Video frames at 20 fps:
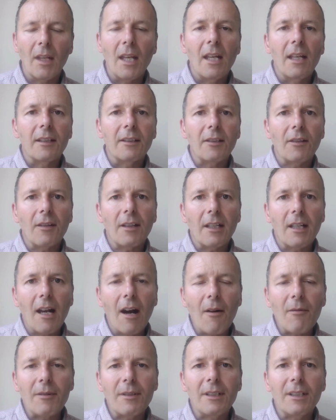So the
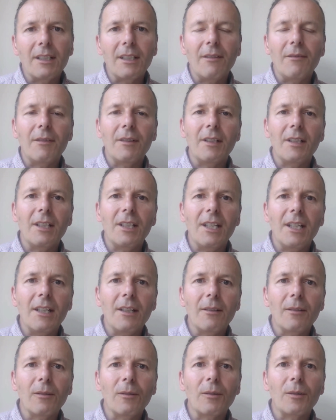current dividend
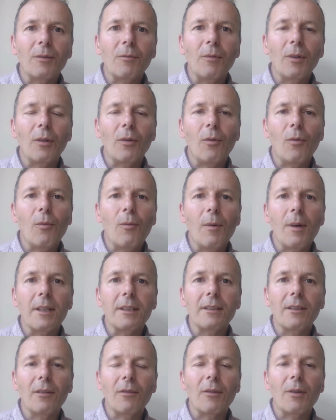yield will always
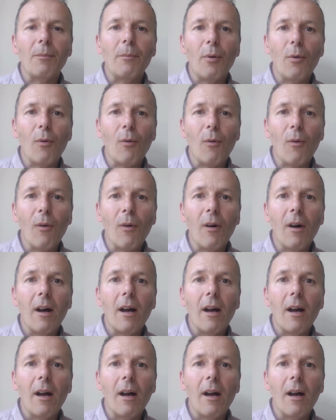look poor